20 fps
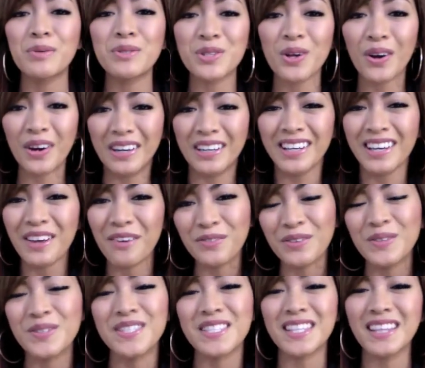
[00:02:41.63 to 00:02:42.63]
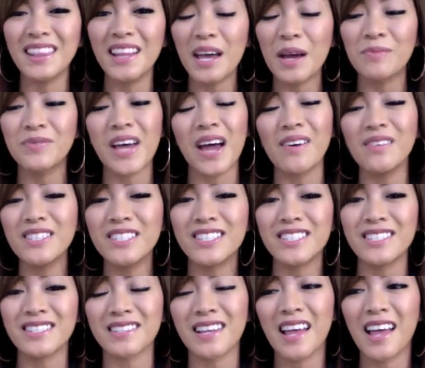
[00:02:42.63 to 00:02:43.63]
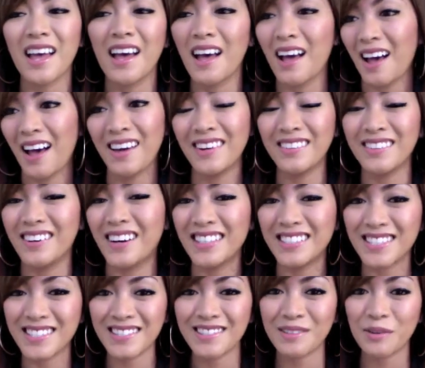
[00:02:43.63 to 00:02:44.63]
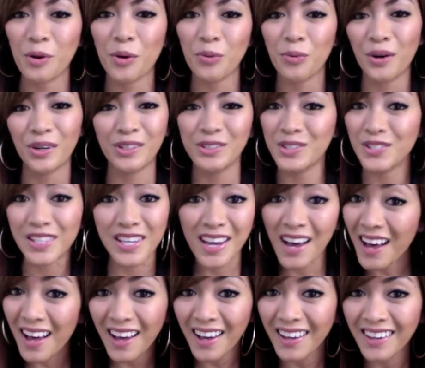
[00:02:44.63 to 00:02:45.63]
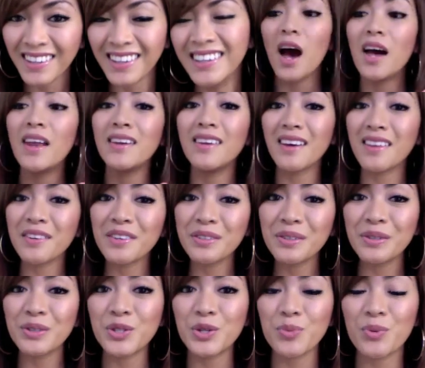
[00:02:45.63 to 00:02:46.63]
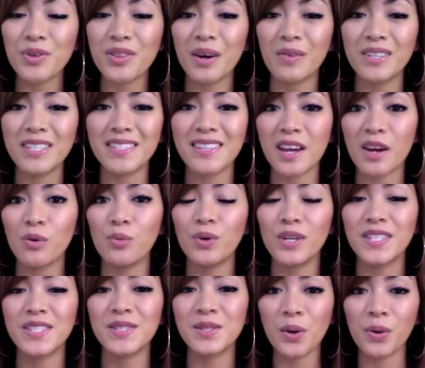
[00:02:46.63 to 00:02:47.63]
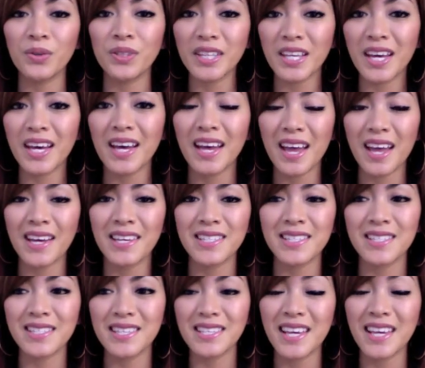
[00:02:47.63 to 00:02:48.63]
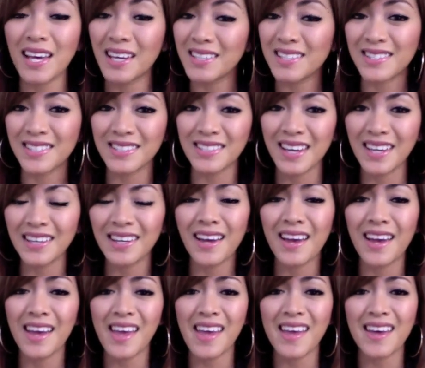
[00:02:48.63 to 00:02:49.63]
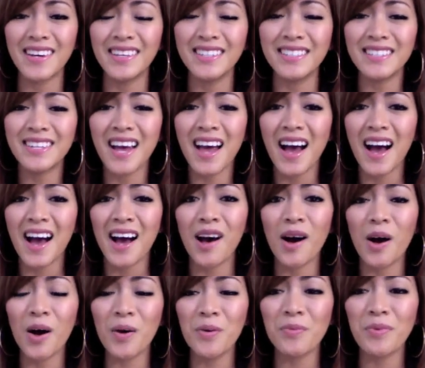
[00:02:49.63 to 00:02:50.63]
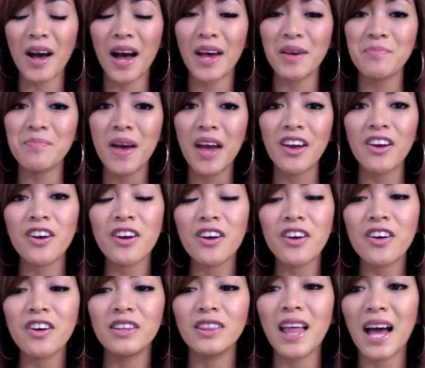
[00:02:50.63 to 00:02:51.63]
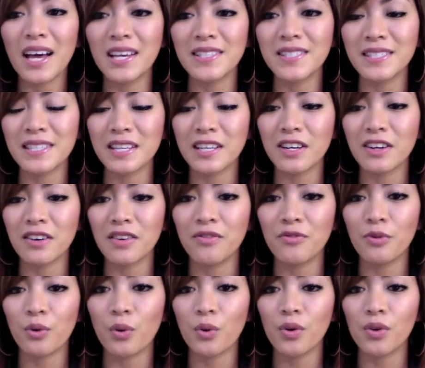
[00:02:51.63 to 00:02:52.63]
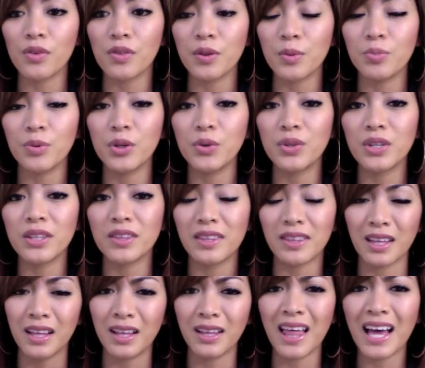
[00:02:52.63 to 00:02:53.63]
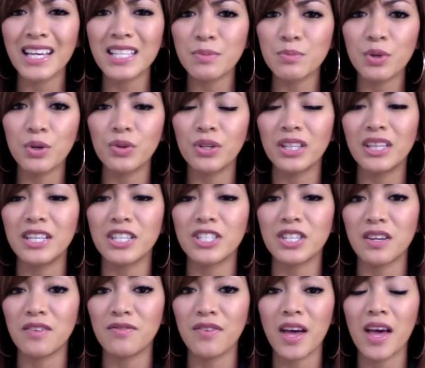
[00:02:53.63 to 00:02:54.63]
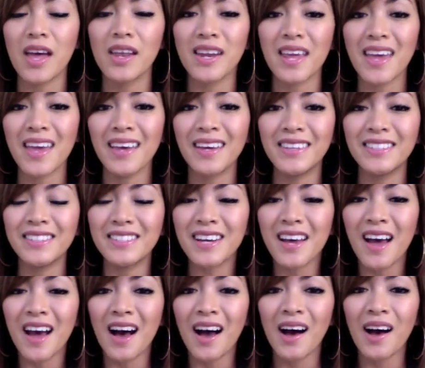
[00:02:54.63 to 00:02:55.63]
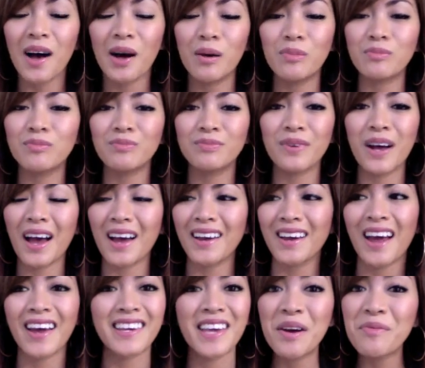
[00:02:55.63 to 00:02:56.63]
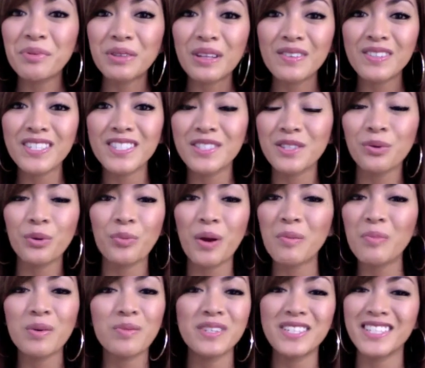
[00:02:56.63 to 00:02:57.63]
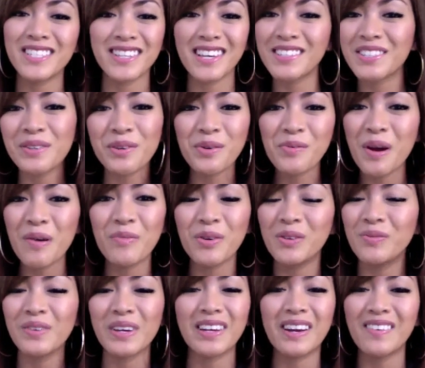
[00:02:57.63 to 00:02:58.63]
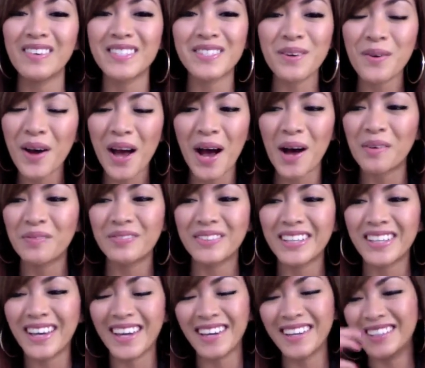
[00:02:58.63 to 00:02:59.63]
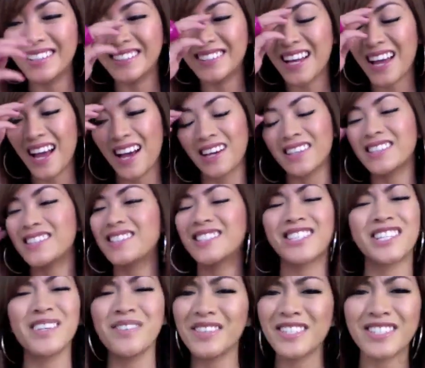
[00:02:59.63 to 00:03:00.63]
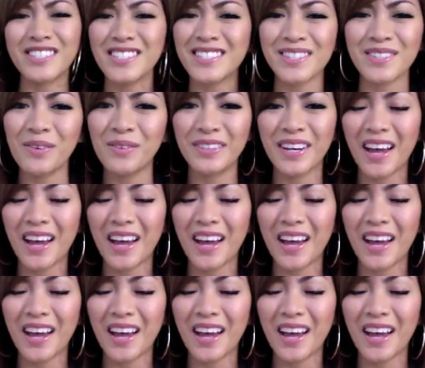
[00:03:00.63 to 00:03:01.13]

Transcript: sorry if you slipped. I was just, I don't know, I just wanted to say hi. Another YouTuber that was there was Sonia SC Castaneda and um, I met her last year for the beauty, the last Beautylish event and um, I, I can't believe she still remembered me. She said she remembered me and I was so happy and she was just so